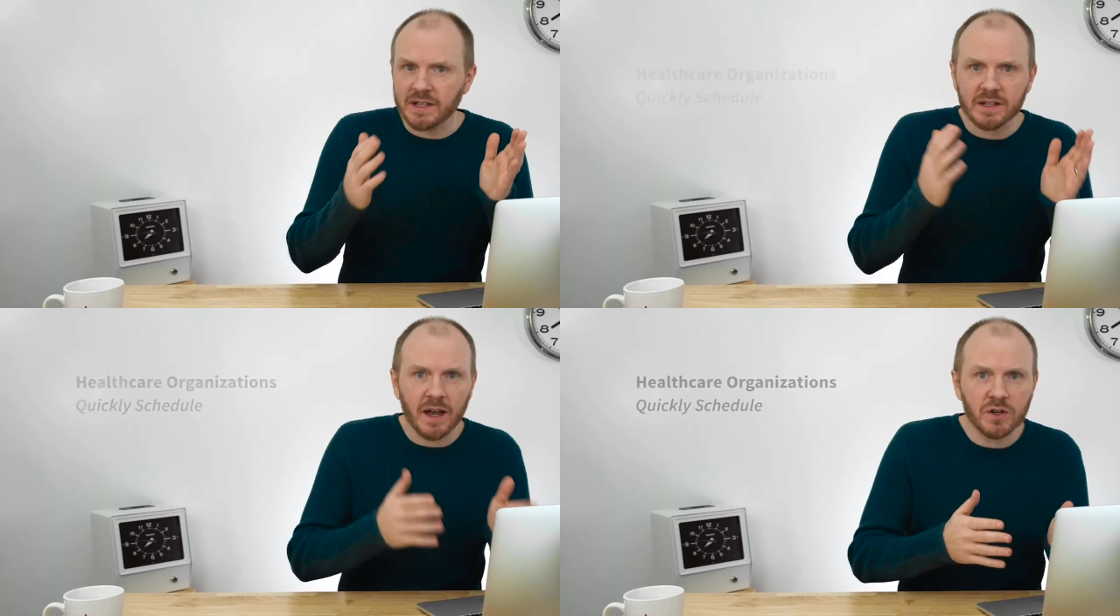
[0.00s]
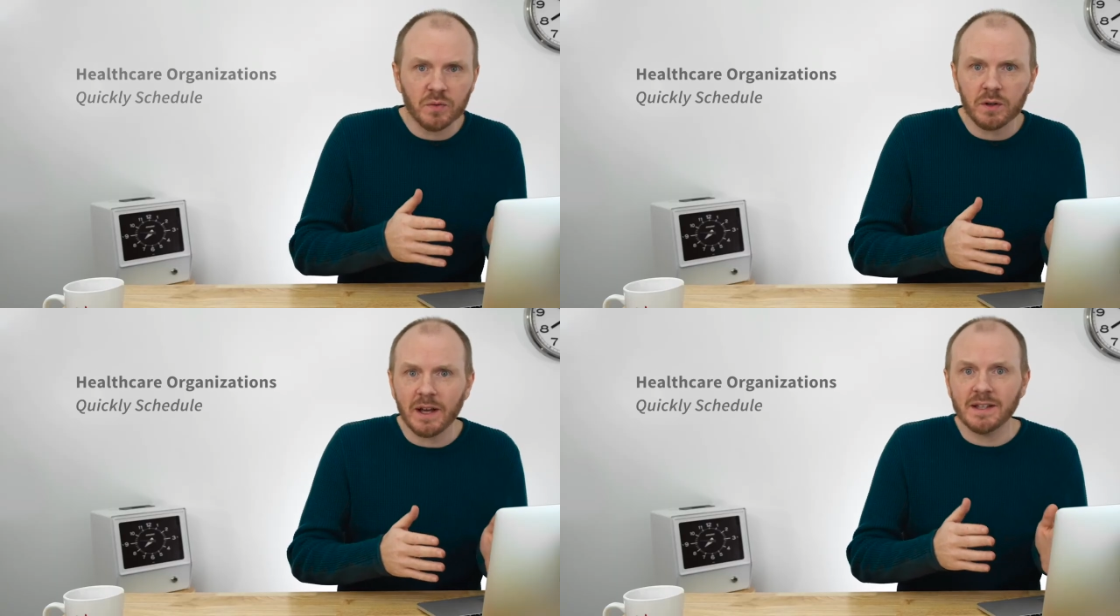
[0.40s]

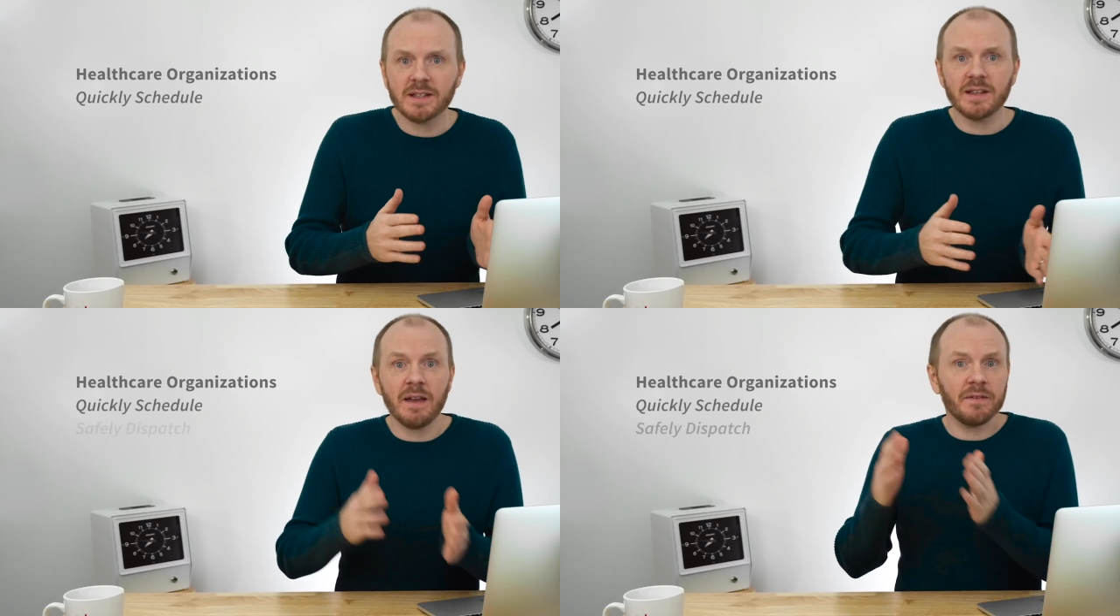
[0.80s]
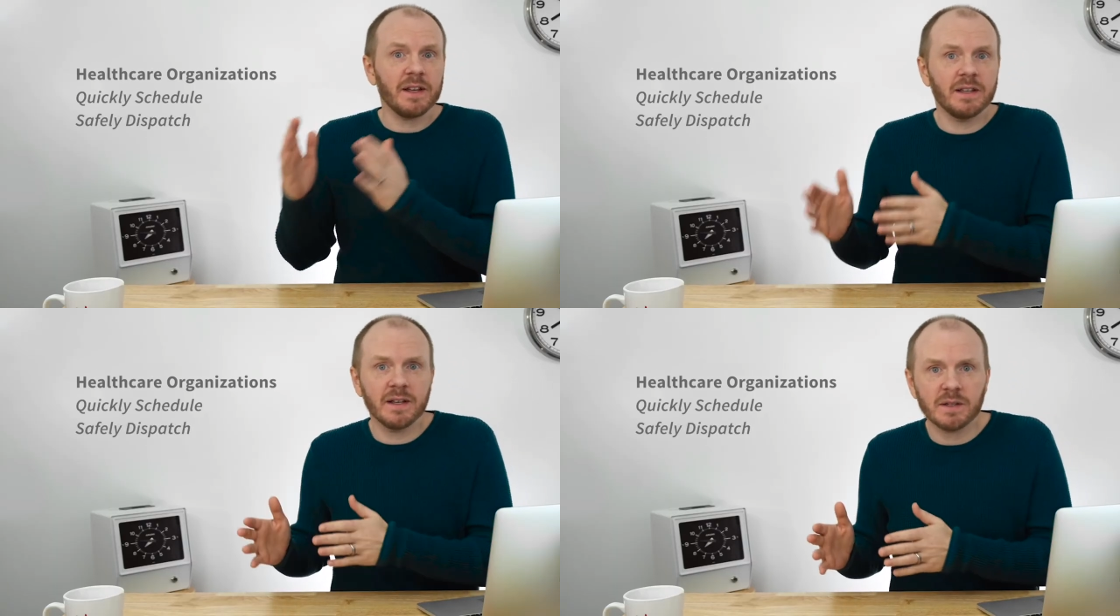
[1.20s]
schedule and
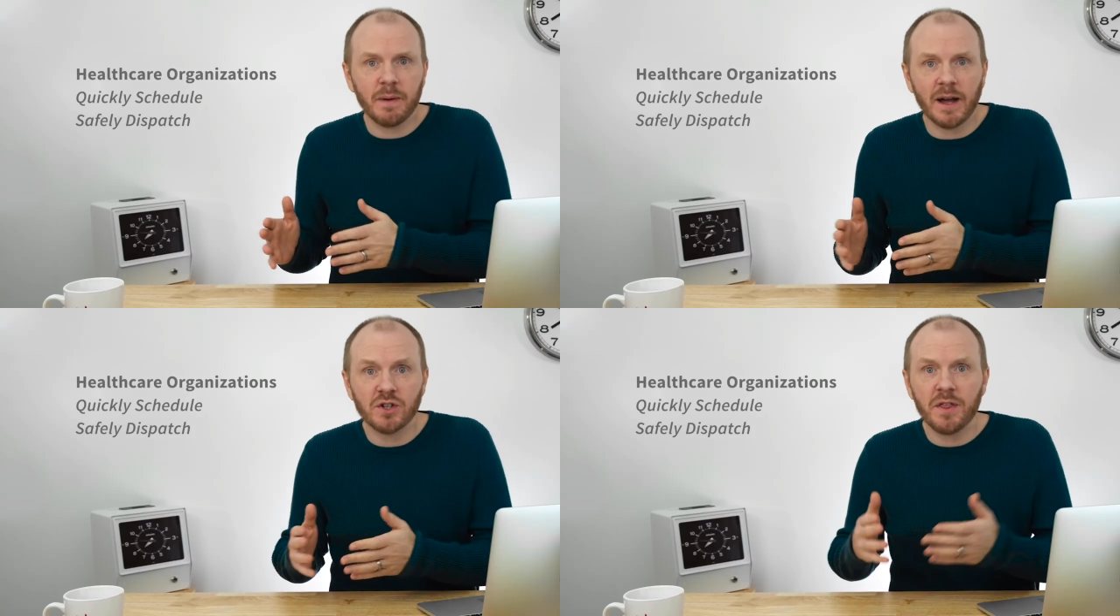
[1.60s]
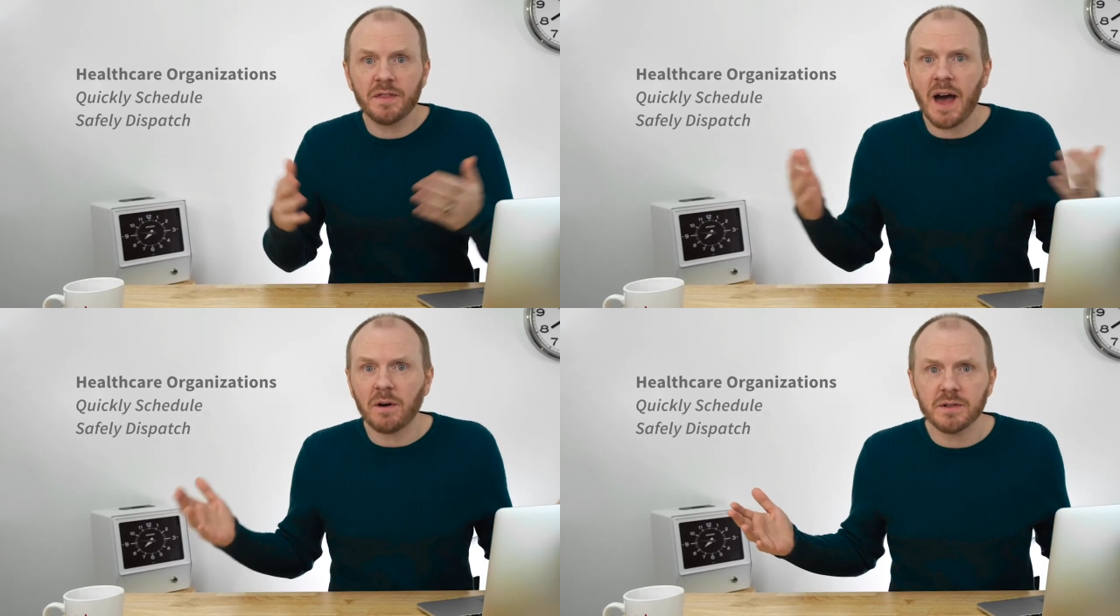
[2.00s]
safely dispatch
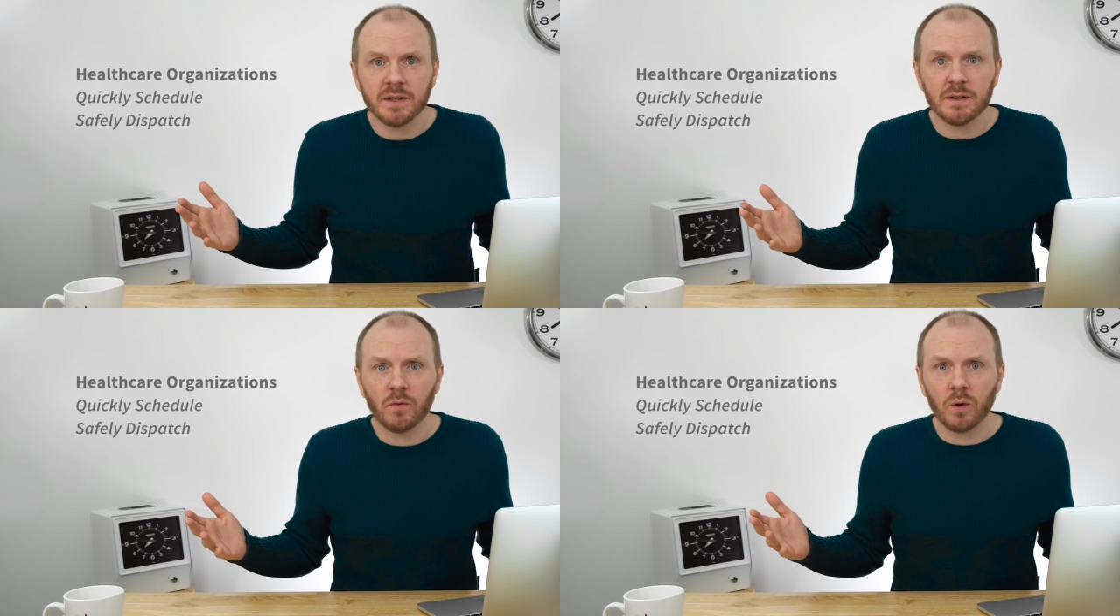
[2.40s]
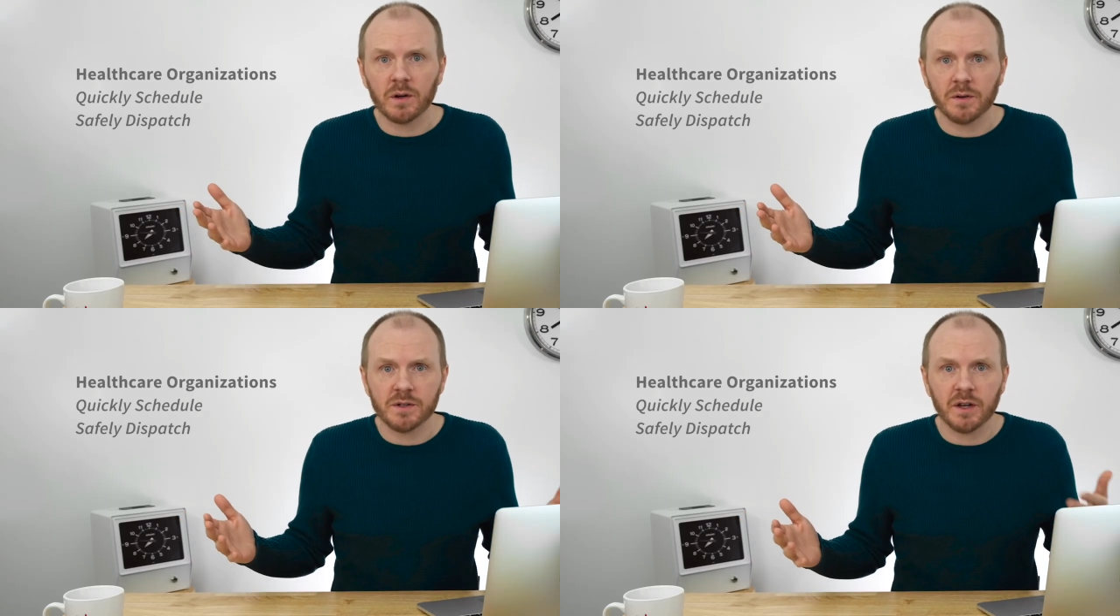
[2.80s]
thousands of
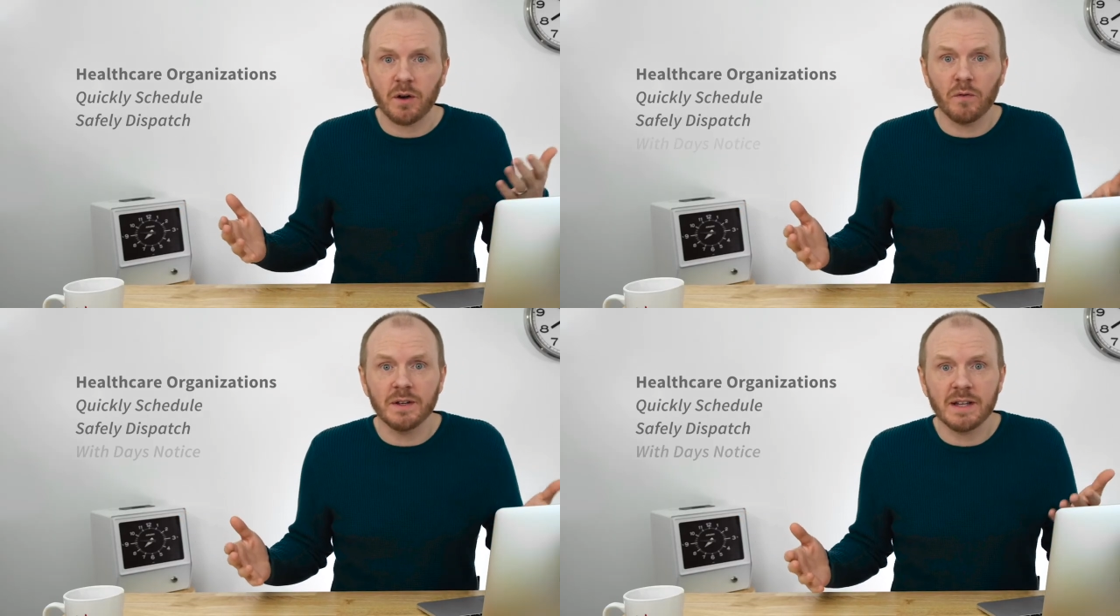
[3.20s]
workers to COVID